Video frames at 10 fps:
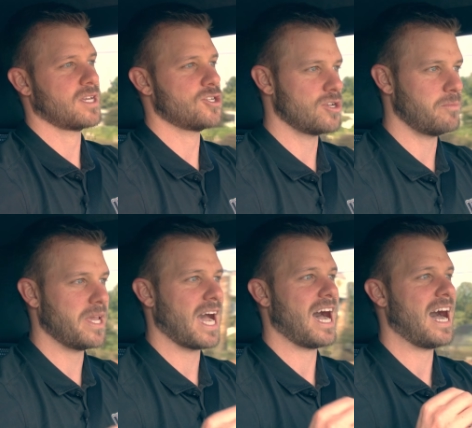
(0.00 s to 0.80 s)
should
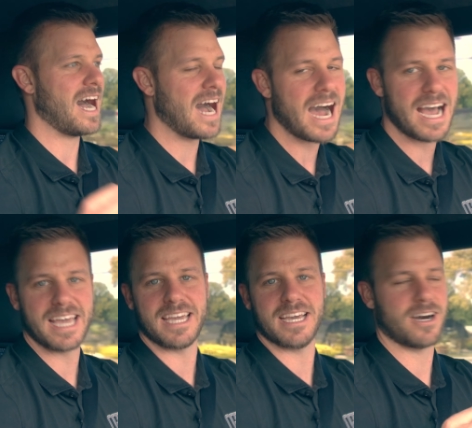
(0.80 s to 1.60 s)
be
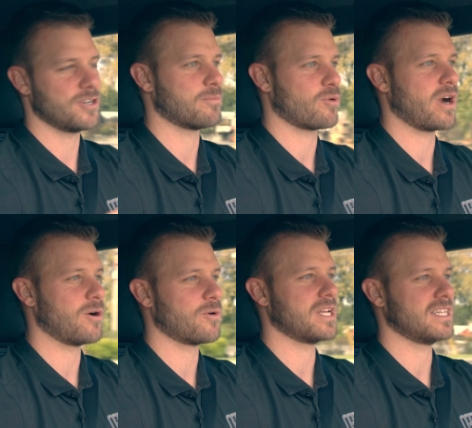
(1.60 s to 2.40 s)
high on your
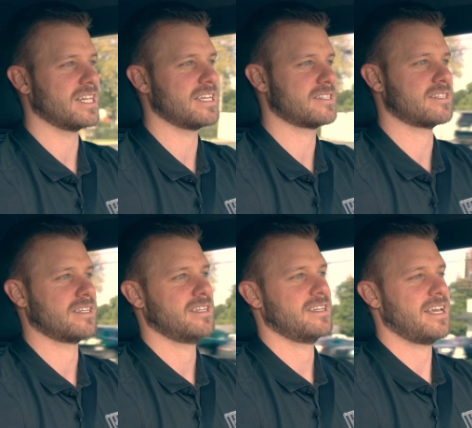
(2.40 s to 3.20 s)
priority list
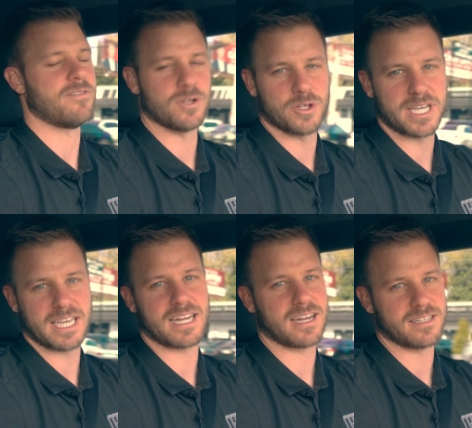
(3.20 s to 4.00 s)
if you're looking
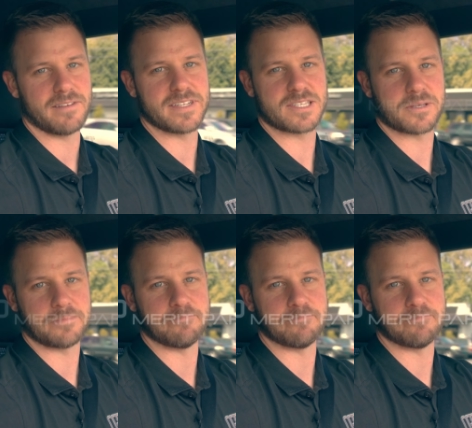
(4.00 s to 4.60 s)
at 911s.